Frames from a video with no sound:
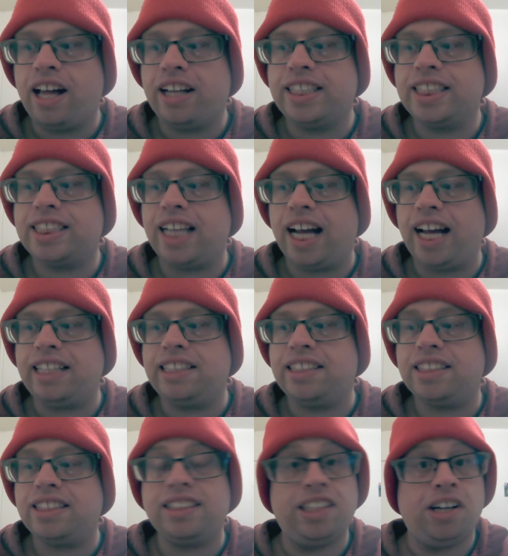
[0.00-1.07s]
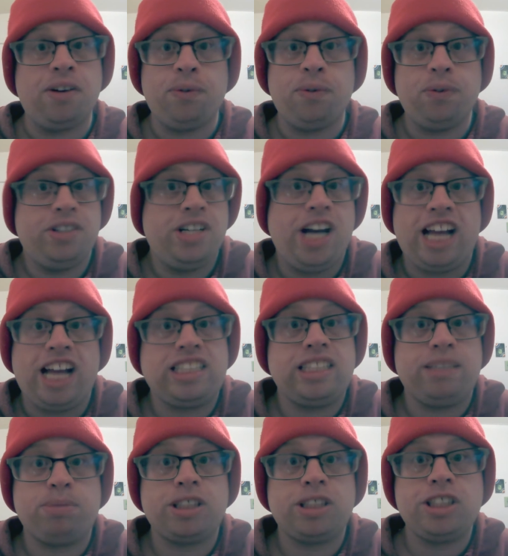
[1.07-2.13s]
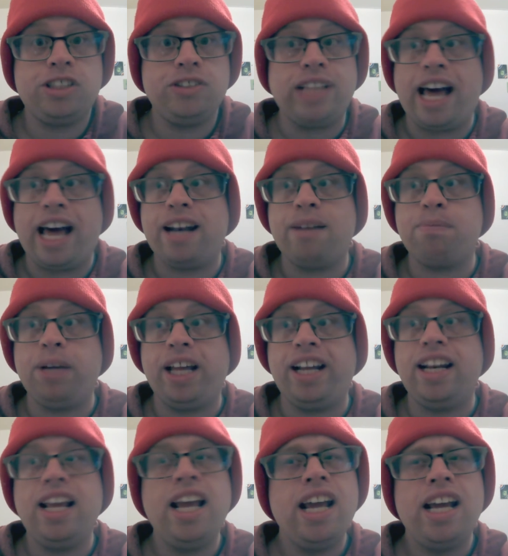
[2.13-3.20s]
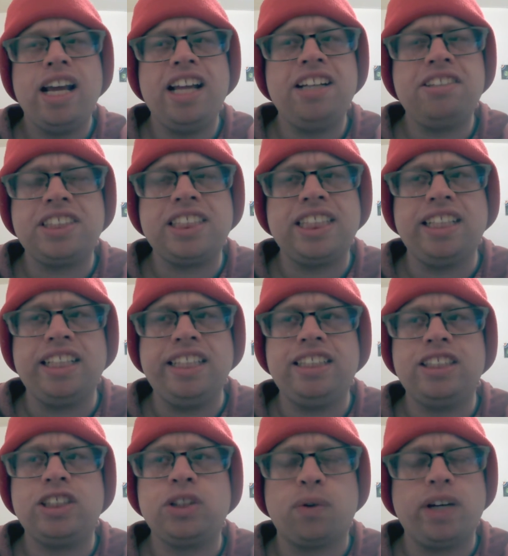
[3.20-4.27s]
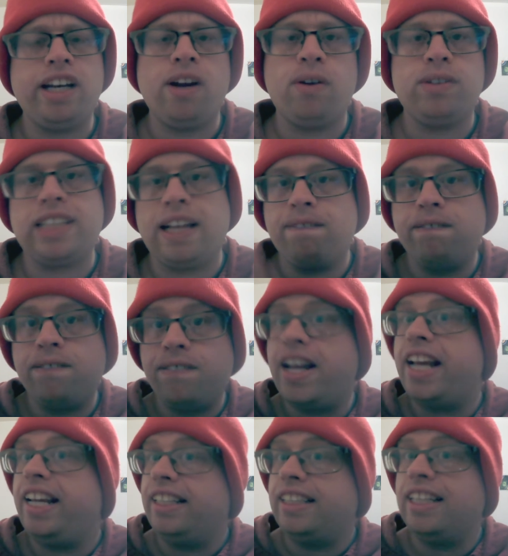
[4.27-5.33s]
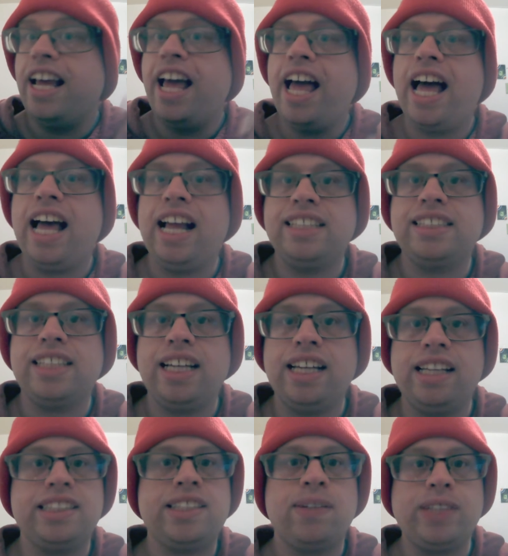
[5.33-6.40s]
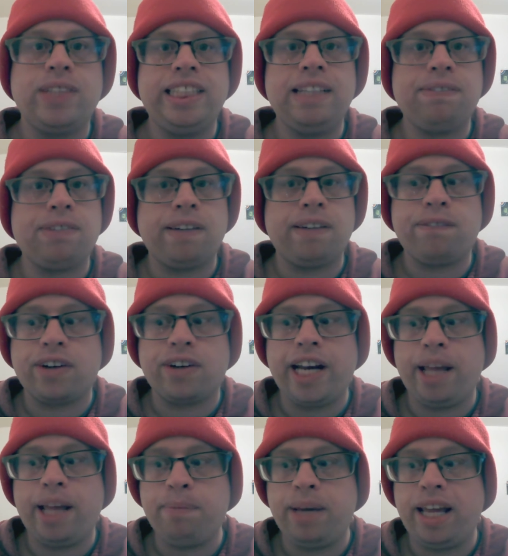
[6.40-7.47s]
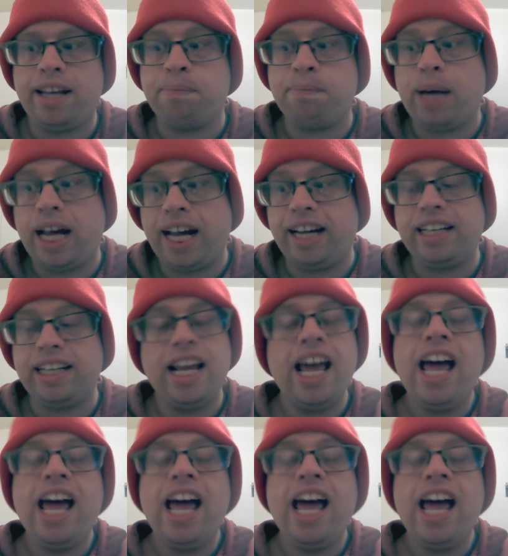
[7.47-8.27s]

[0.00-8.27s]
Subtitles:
decides, not to pursue that. But interestingly, the story notes that fate has something different for him in mind.